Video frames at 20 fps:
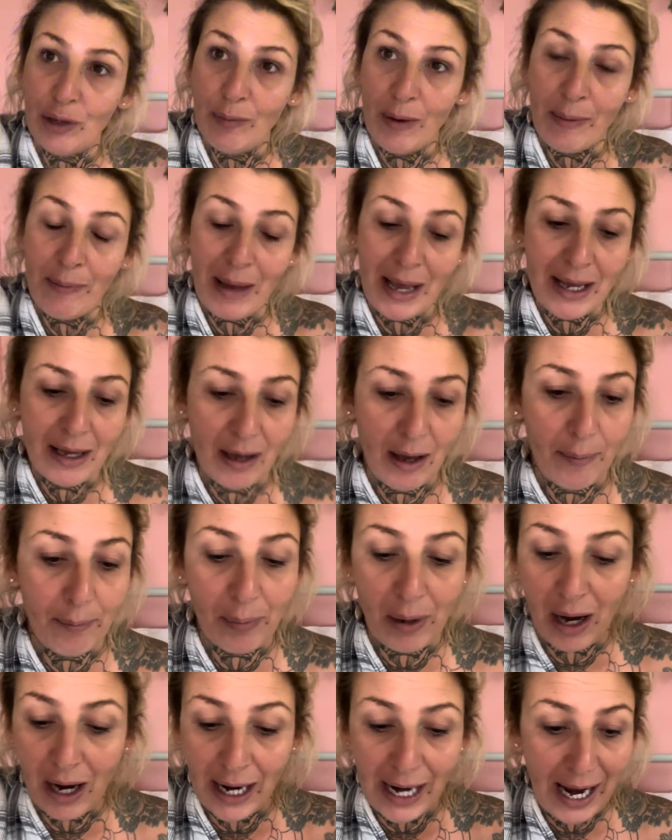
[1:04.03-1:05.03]
my makeup,
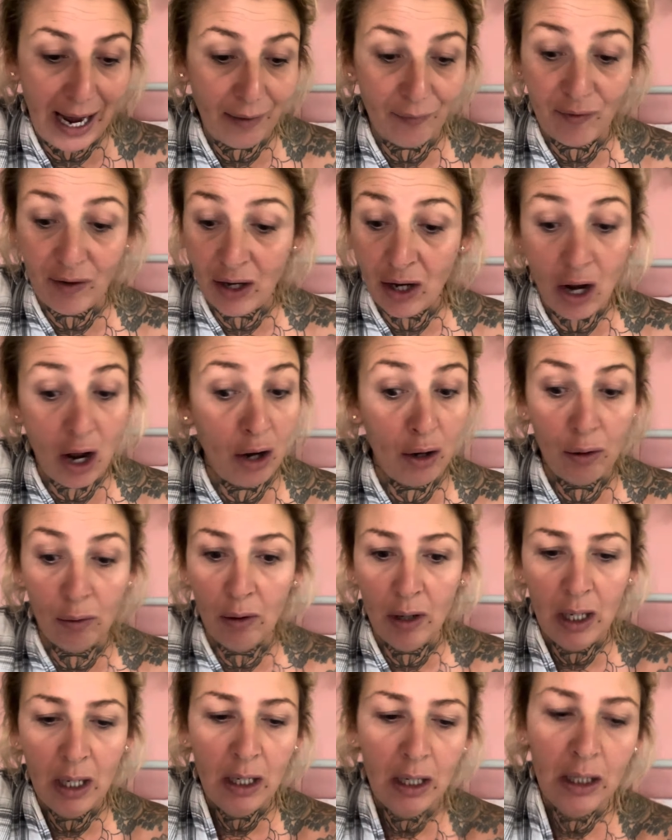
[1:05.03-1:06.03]
but I have no
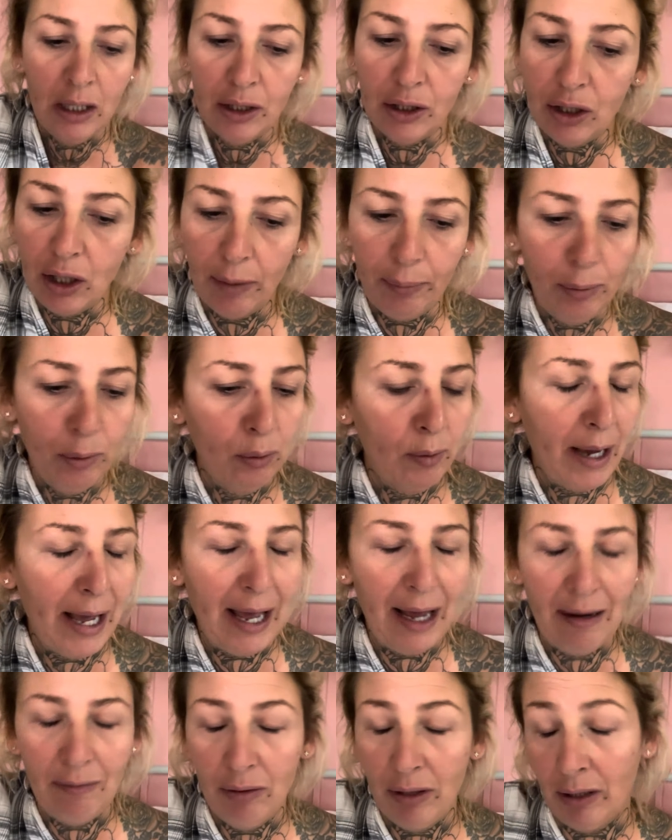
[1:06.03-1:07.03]
double
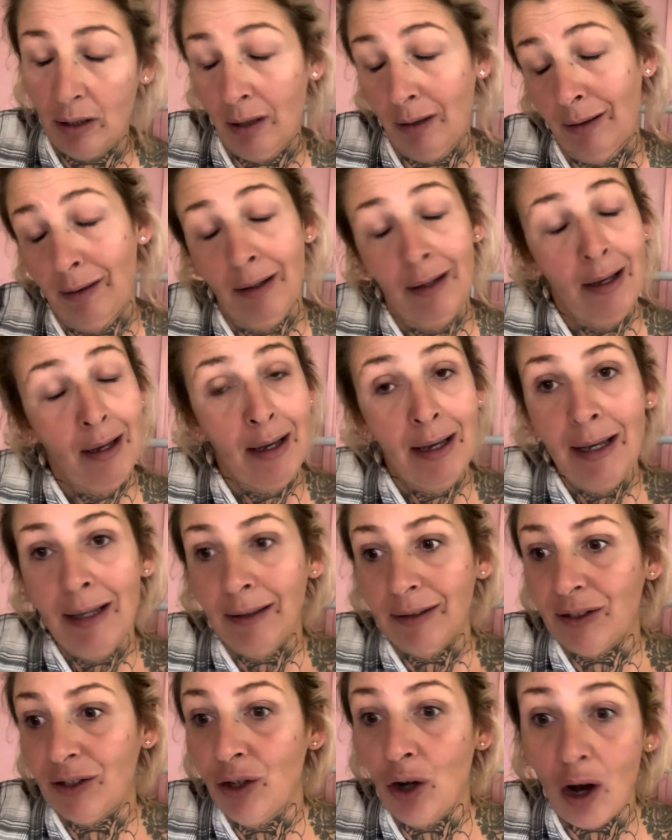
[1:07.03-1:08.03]
wear and
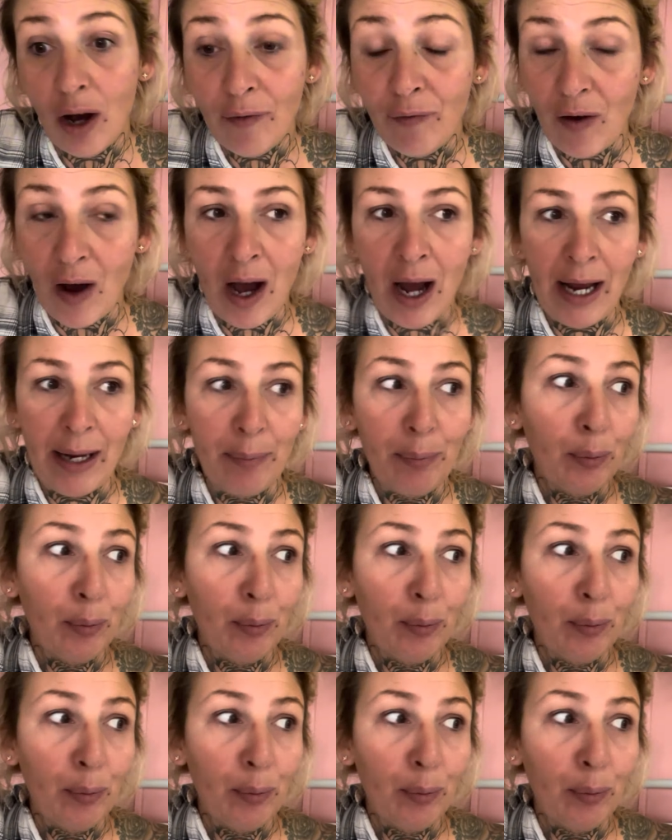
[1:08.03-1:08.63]
it's not a vibe.